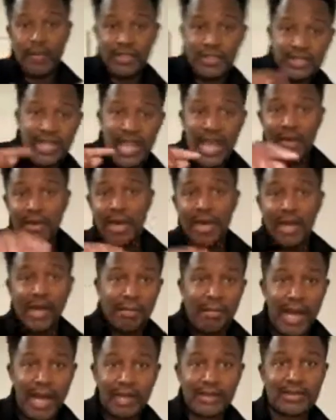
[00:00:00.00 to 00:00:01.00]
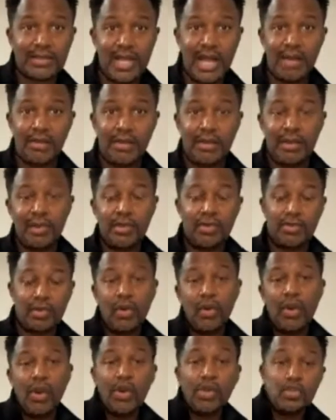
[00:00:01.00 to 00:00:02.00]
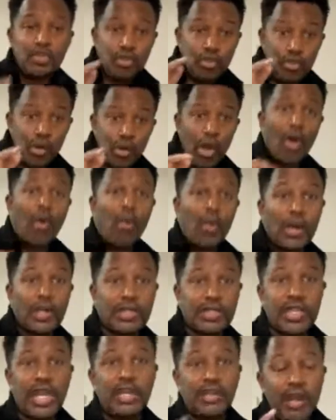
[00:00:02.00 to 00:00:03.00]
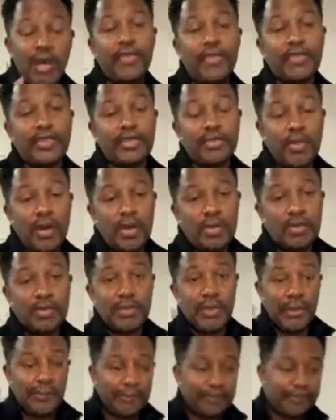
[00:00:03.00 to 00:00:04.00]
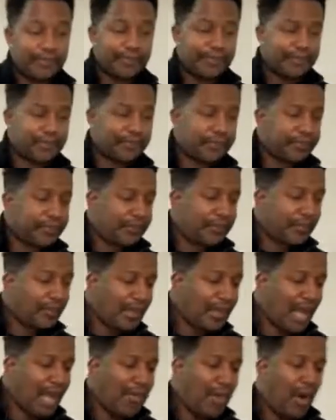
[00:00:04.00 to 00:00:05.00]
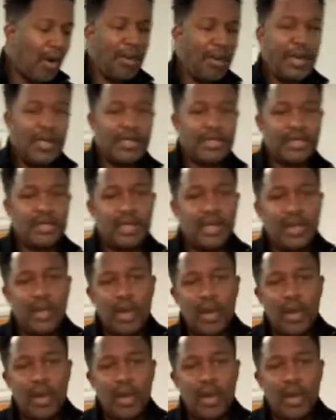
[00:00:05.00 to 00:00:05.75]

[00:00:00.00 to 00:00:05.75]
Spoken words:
I'm a front stabber and a back stabber. So you don't want to say nothing smart to me. I'm always